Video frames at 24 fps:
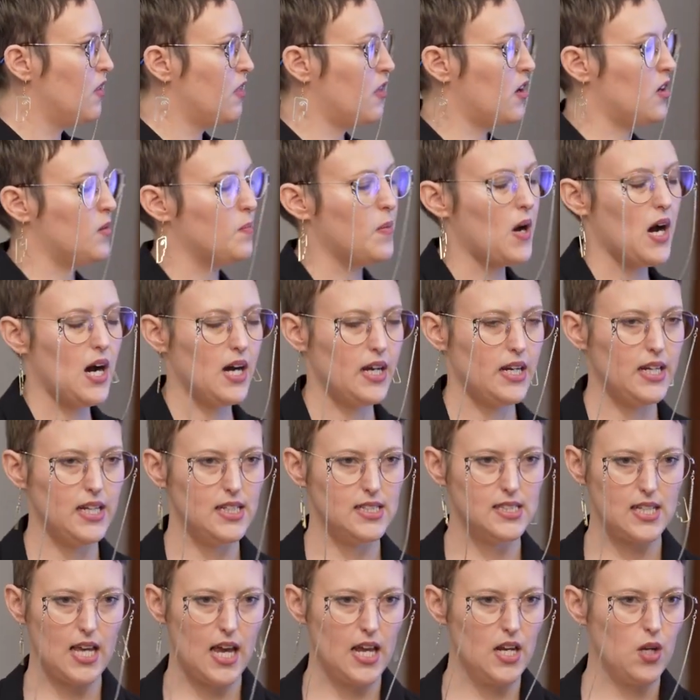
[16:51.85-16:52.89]
third
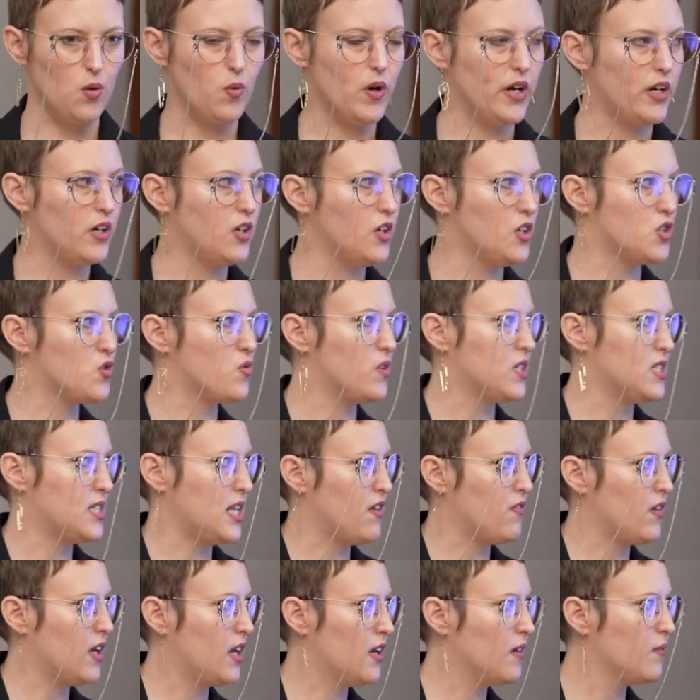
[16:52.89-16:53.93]
parties, anyone who's
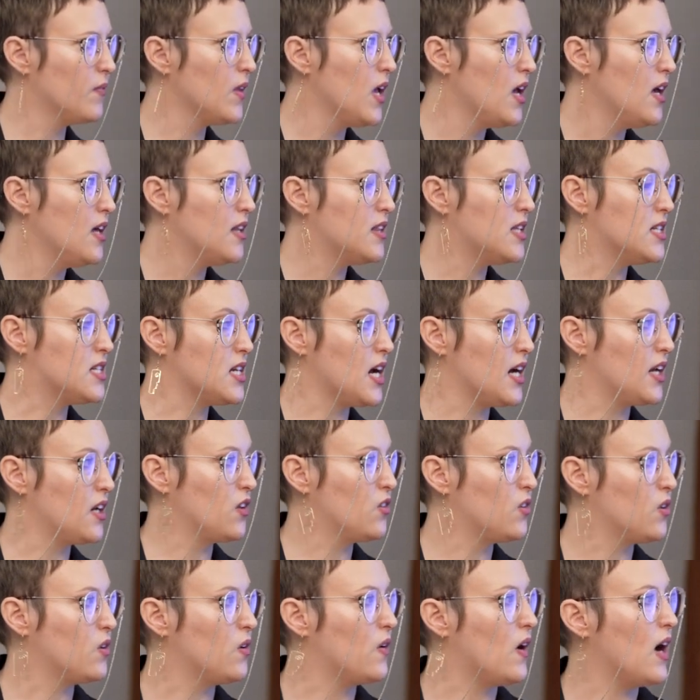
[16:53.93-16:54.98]
receiving the
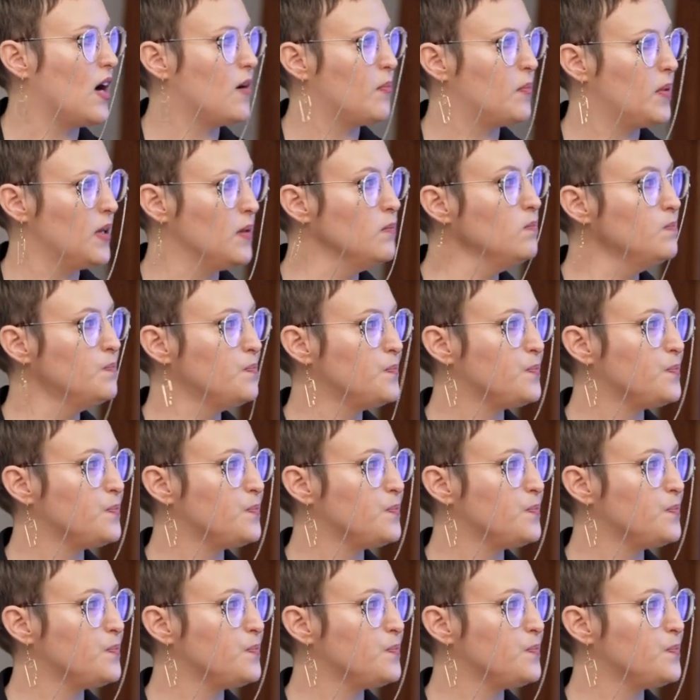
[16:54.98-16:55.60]
data through our PIM.